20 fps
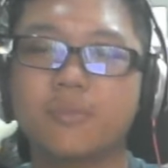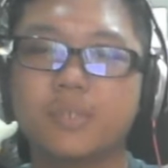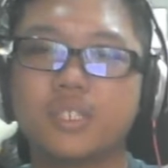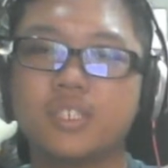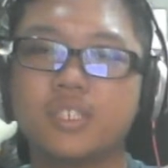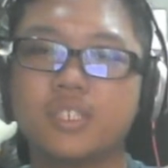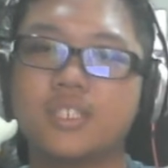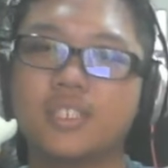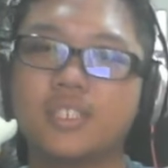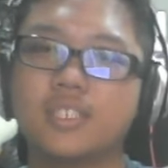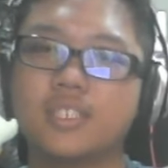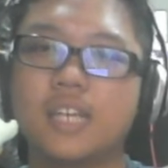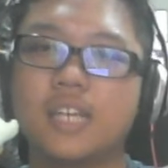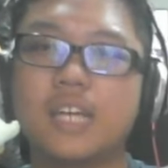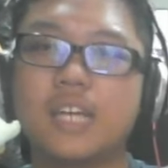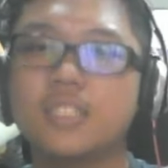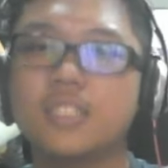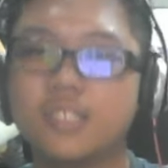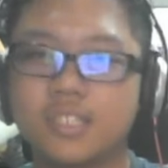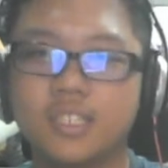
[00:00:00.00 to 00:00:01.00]
because
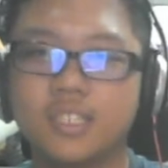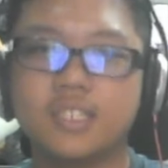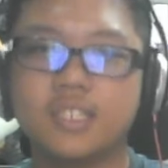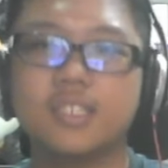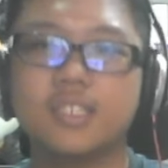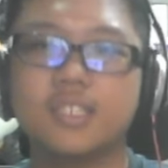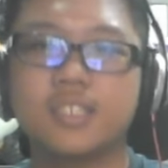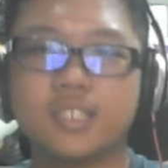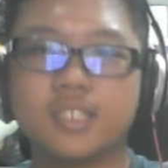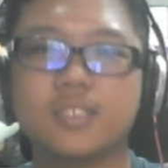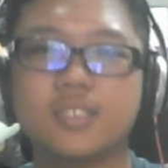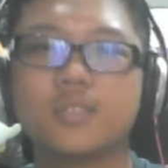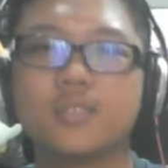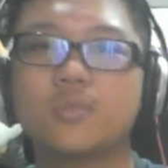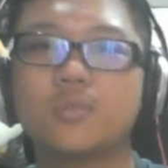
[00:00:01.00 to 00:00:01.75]
that is his